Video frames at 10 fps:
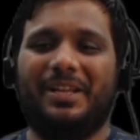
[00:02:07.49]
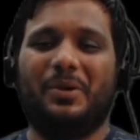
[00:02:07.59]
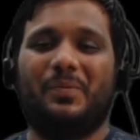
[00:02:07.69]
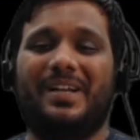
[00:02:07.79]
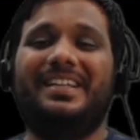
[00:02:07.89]

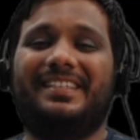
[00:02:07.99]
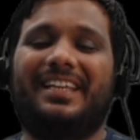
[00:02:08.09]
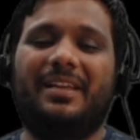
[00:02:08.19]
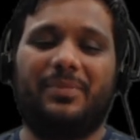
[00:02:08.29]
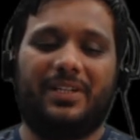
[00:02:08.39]
One
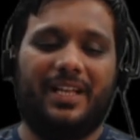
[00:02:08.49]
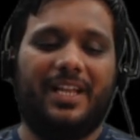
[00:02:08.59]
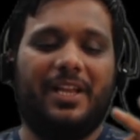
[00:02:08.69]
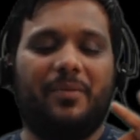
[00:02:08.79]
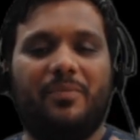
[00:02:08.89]
disclaimer
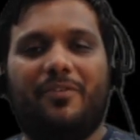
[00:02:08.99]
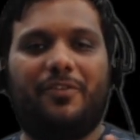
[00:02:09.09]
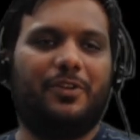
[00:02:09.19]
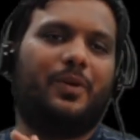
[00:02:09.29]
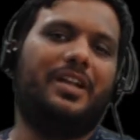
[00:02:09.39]

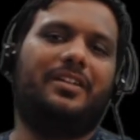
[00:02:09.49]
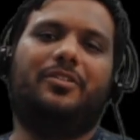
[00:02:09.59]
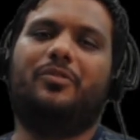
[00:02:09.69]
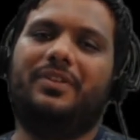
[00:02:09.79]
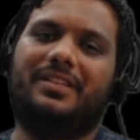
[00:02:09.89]
before you
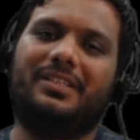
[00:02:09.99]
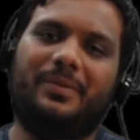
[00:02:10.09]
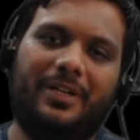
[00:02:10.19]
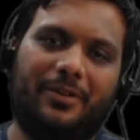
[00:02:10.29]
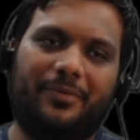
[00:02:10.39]
continue with this
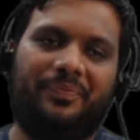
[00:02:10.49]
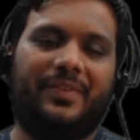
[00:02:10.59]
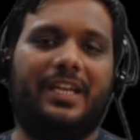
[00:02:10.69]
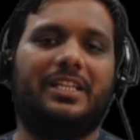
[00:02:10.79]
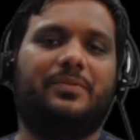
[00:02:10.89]
video.
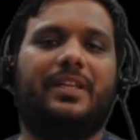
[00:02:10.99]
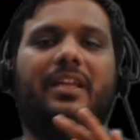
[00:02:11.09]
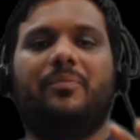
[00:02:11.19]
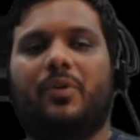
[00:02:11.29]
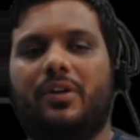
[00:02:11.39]
It is very
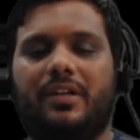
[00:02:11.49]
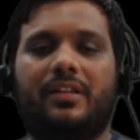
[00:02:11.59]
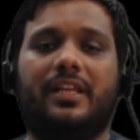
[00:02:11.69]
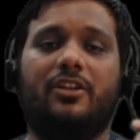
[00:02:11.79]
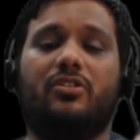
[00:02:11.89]
important
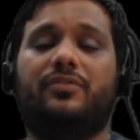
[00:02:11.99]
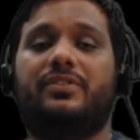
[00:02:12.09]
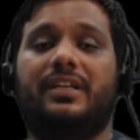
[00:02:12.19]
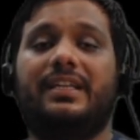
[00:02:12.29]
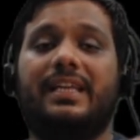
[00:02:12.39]
that you have
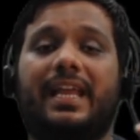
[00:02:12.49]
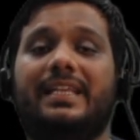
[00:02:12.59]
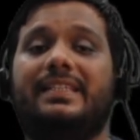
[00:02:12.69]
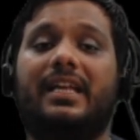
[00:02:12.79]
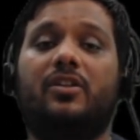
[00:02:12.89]
studied
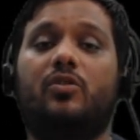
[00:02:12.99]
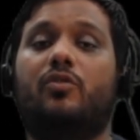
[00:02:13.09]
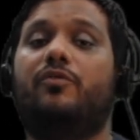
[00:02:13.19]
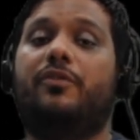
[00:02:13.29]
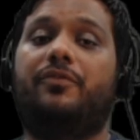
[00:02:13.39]
Essay
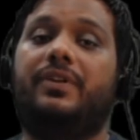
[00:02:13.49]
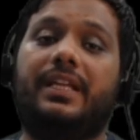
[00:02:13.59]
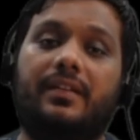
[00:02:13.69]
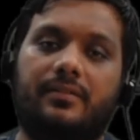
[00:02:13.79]
250.